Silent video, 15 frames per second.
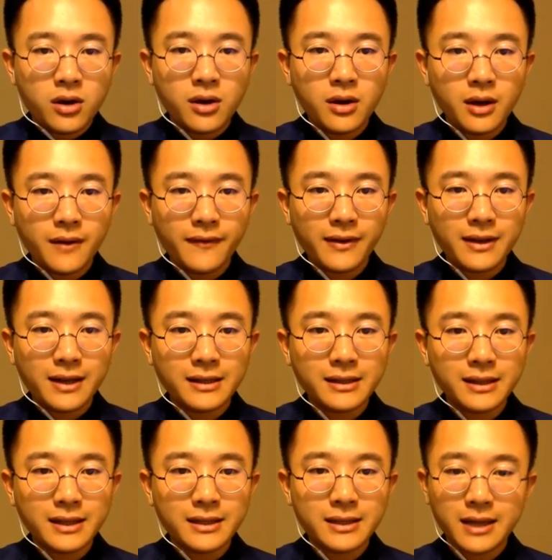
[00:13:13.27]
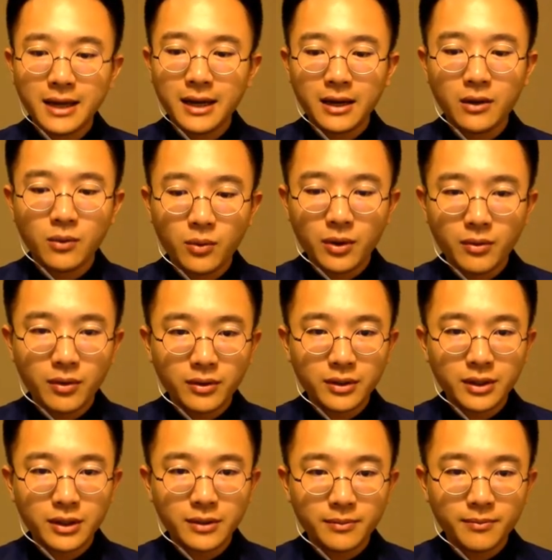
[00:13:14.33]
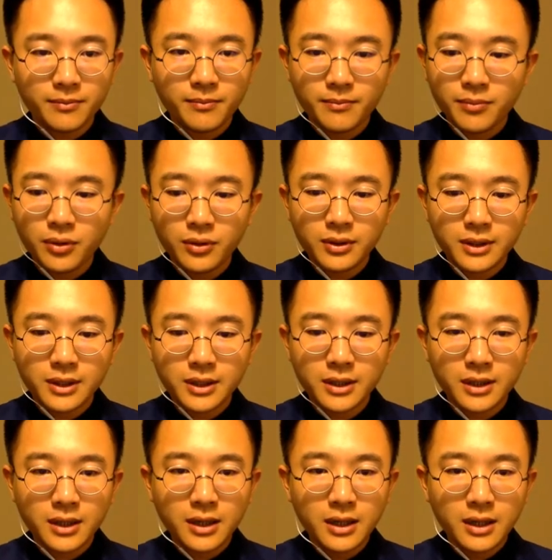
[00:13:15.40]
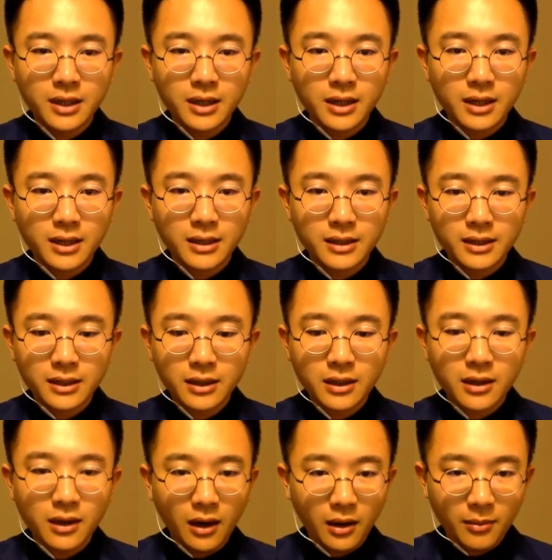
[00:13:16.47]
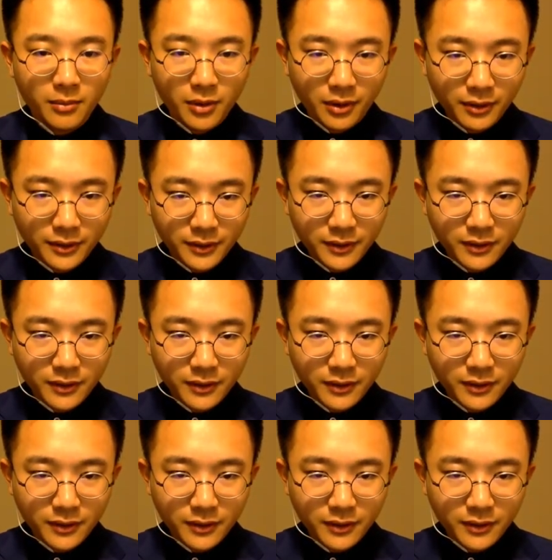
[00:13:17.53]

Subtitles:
If it doesn't contain, we will just put this numbers.